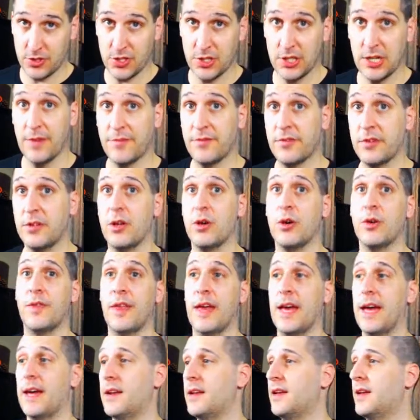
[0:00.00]
So you'd have to know
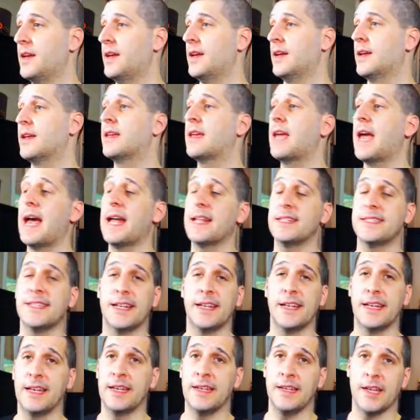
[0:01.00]
that cat's
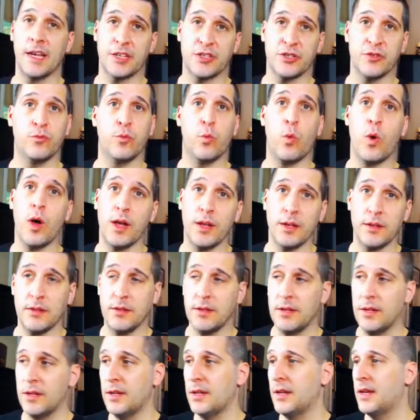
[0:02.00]
at an index of 1
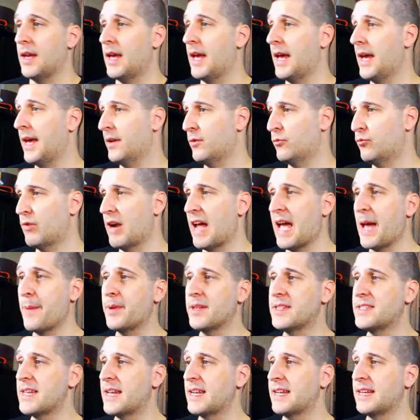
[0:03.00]
and
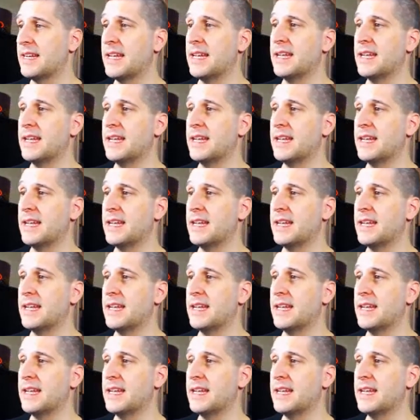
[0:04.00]
rabbit's at an